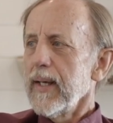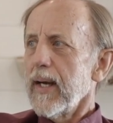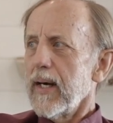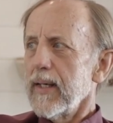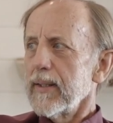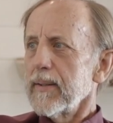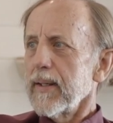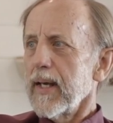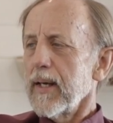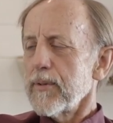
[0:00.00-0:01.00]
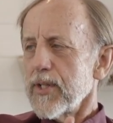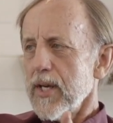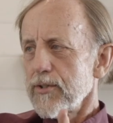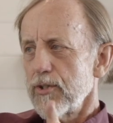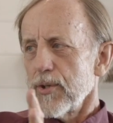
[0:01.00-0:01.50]
And I was
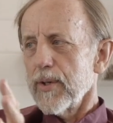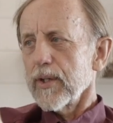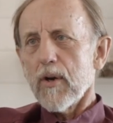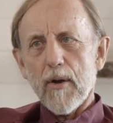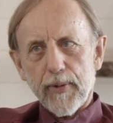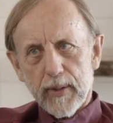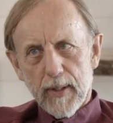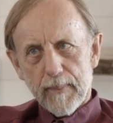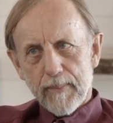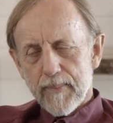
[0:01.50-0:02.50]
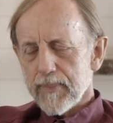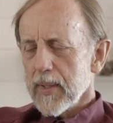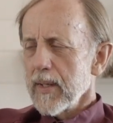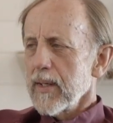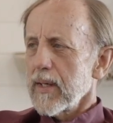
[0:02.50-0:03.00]
asked to join a coffee club.
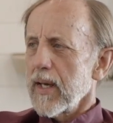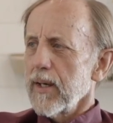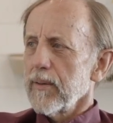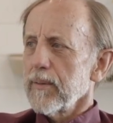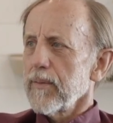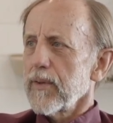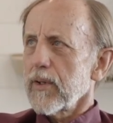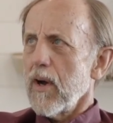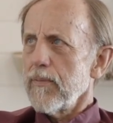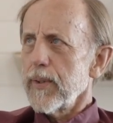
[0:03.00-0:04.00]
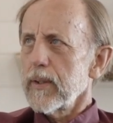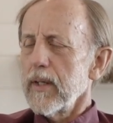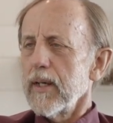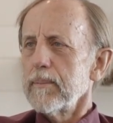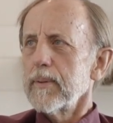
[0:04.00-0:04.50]
Now, the coffee
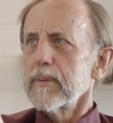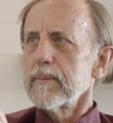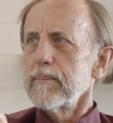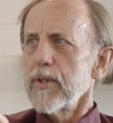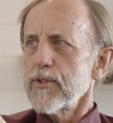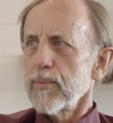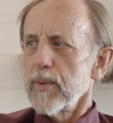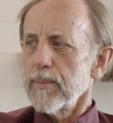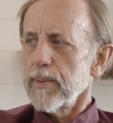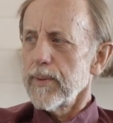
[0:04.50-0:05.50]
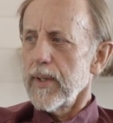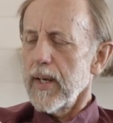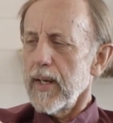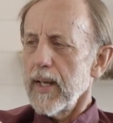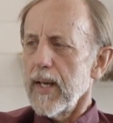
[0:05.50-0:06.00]
club Mr. Woodward
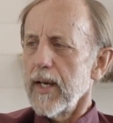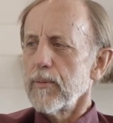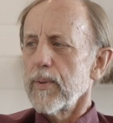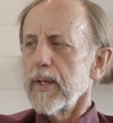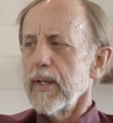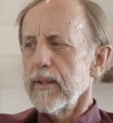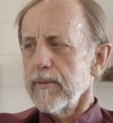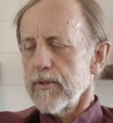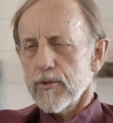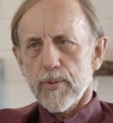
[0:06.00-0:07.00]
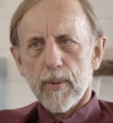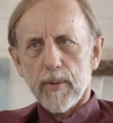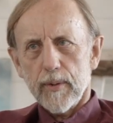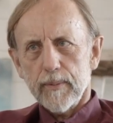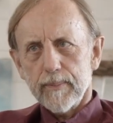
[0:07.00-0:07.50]
had had when he lived in Truro,